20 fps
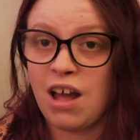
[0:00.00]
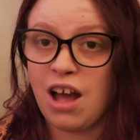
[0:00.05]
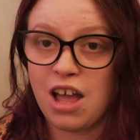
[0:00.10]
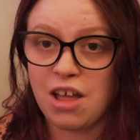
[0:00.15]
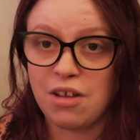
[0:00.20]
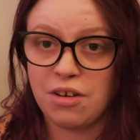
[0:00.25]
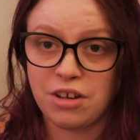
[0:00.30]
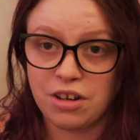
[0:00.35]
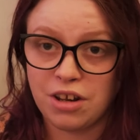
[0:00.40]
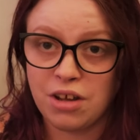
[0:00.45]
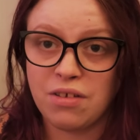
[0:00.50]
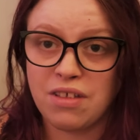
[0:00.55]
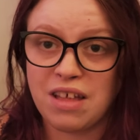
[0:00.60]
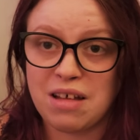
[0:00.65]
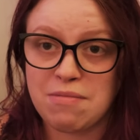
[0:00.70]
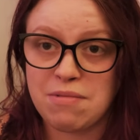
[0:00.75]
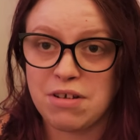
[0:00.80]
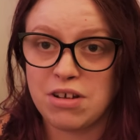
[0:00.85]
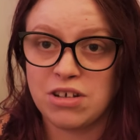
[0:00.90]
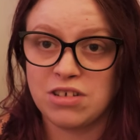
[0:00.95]
I only know
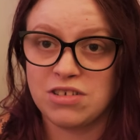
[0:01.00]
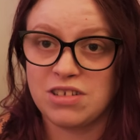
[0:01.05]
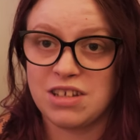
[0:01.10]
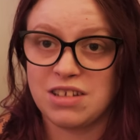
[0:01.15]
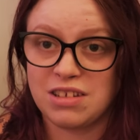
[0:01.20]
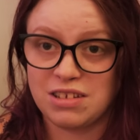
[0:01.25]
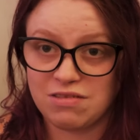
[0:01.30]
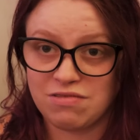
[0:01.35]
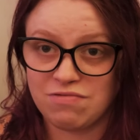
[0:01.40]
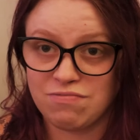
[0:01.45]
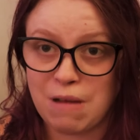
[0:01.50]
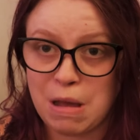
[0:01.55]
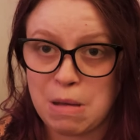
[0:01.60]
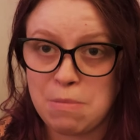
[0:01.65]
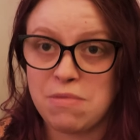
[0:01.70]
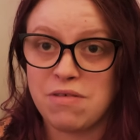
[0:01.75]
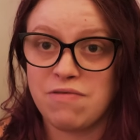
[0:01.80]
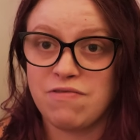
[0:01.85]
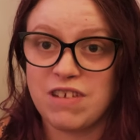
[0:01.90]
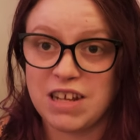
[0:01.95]
that because it made me